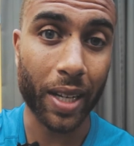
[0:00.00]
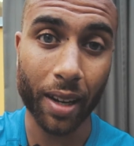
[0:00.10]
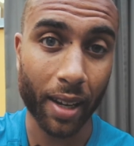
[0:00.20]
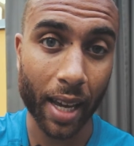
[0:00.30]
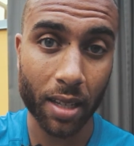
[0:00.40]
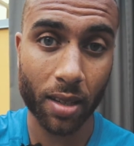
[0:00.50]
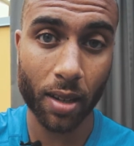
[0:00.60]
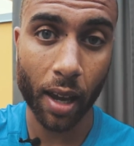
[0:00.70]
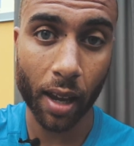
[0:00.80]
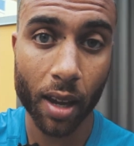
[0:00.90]
he didn't get
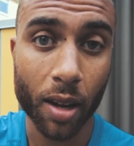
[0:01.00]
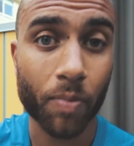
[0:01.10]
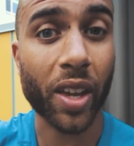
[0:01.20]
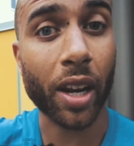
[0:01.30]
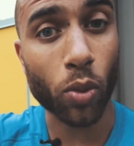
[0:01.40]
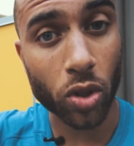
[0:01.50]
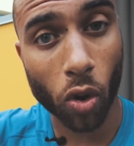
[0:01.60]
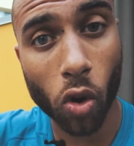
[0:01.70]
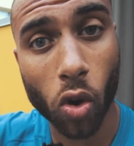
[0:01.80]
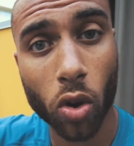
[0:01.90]
sick. And it was
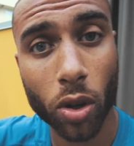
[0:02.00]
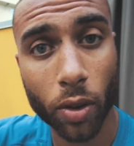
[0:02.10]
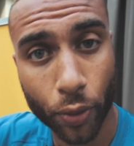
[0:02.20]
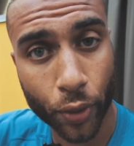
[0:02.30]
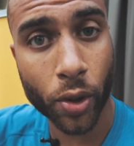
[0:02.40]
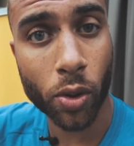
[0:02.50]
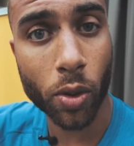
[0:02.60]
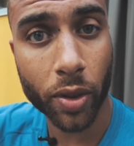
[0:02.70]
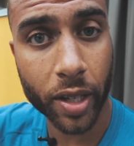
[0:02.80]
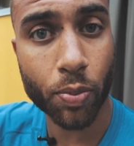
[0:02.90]
all through
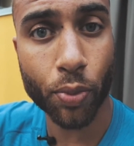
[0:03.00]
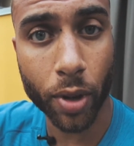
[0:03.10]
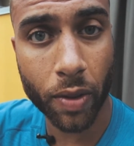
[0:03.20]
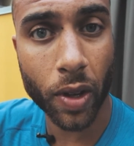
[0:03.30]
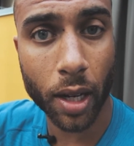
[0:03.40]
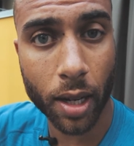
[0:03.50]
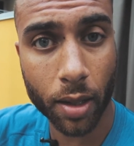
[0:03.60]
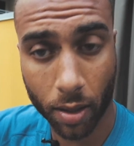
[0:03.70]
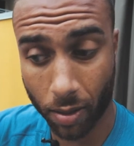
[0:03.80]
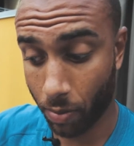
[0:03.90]
this breathing,
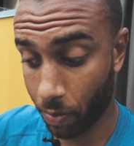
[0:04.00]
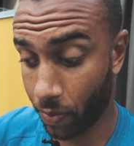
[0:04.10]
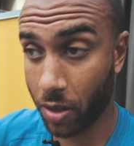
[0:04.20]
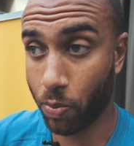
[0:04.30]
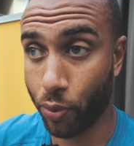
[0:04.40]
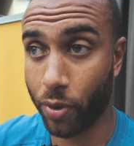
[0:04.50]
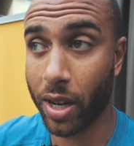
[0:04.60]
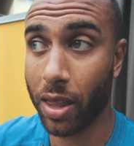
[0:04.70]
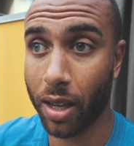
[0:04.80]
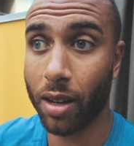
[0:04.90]
this
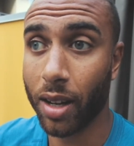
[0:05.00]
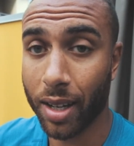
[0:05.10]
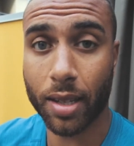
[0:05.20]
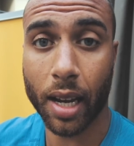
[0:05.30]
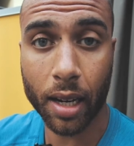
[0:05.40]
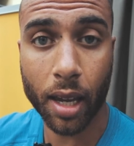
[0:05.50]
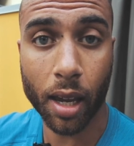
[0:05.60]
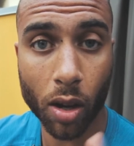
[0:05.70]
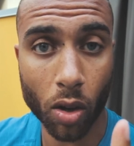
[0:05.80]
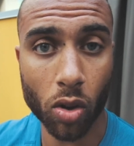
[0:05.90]
breathing
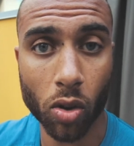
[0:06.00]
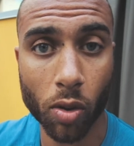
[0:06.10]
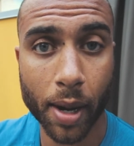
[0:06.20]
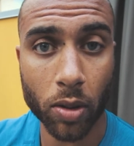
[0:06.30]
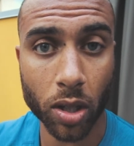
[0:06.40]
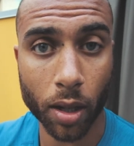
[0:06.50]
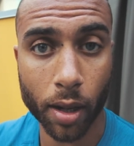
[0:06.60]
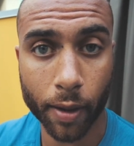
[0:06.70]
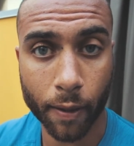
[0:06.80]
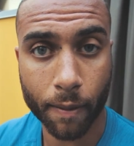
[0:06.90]
technique you're about to learn.